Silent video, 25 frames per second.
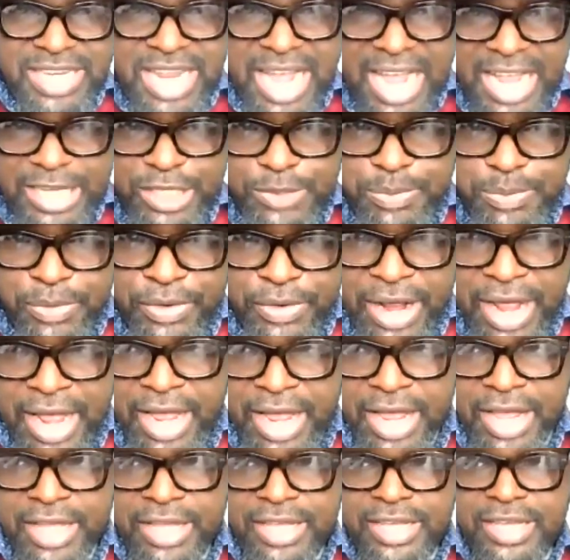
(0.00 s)

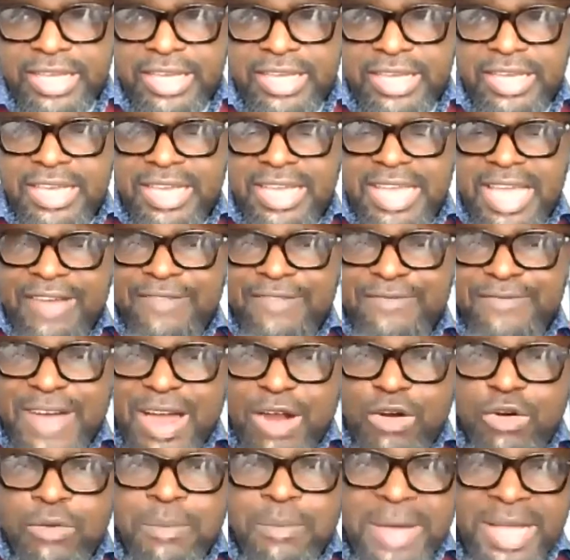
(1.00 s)
diaspora,
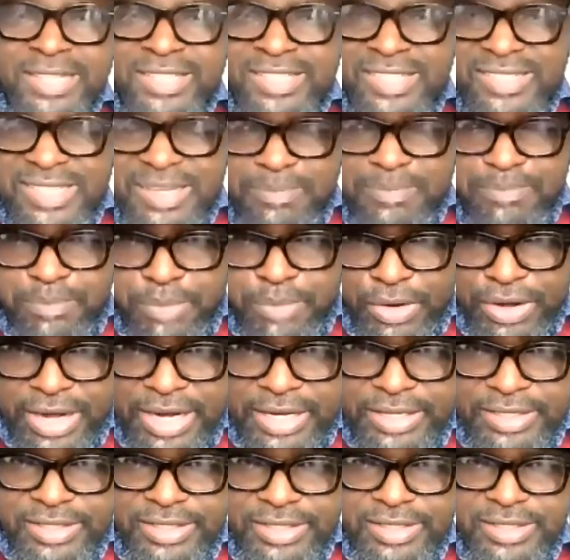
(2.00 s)
environment is important.